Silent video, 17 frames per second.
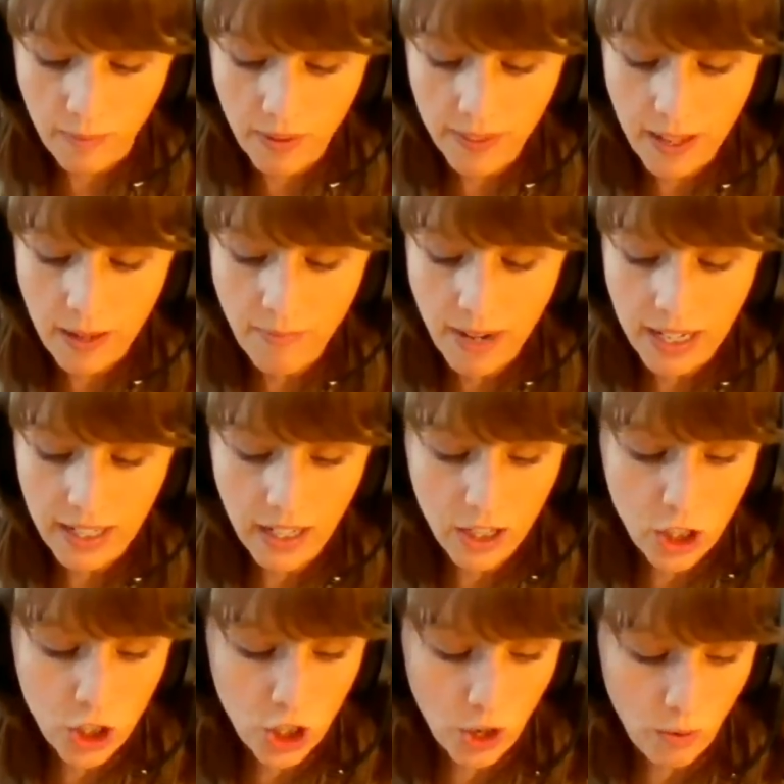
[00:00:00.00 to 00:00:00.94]
but they might
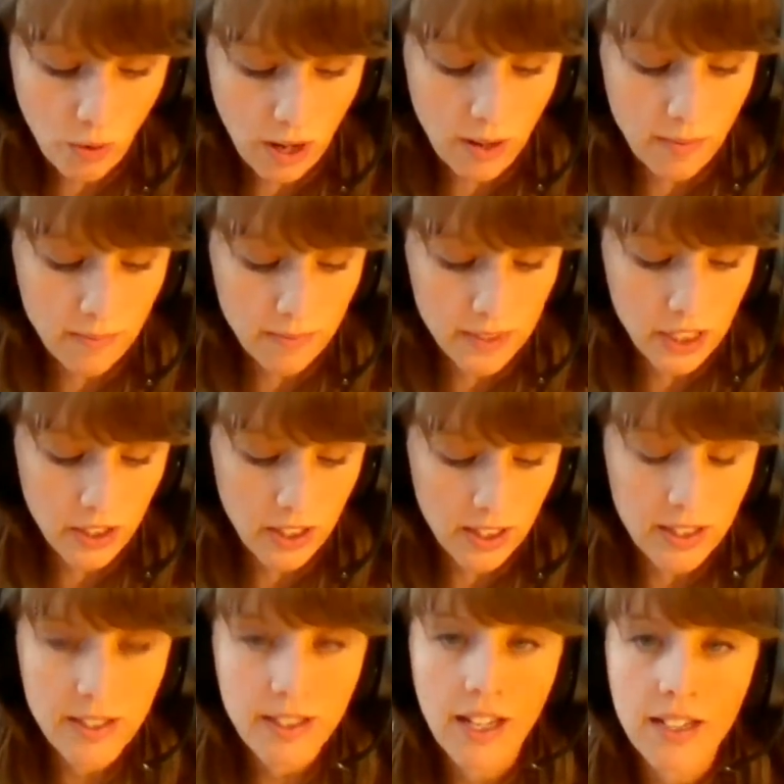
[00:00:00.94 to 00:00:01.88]
not show up
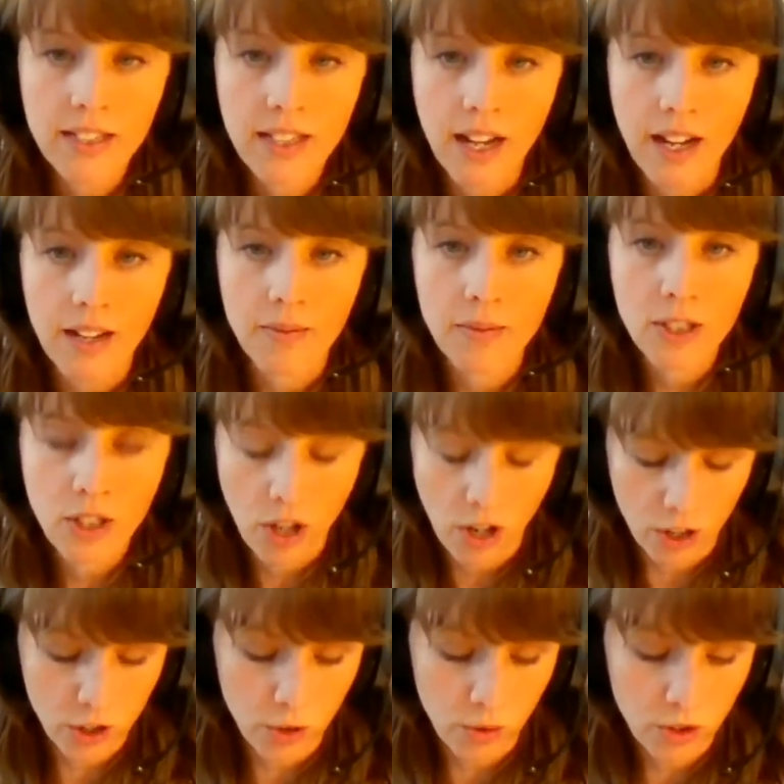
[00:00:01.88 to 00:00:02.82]
during a set time to
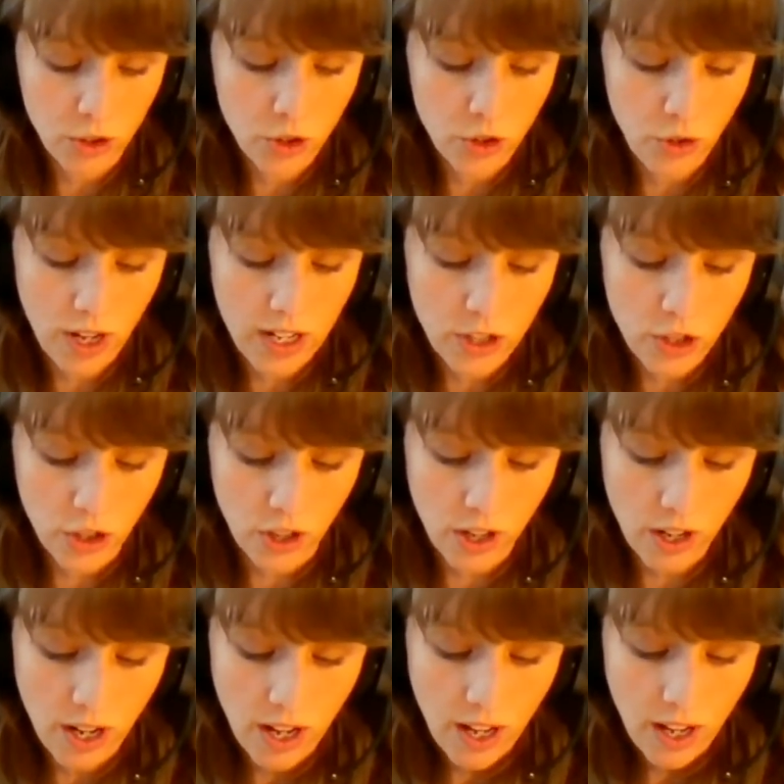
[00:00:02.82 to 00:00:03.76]
talk to a stranger.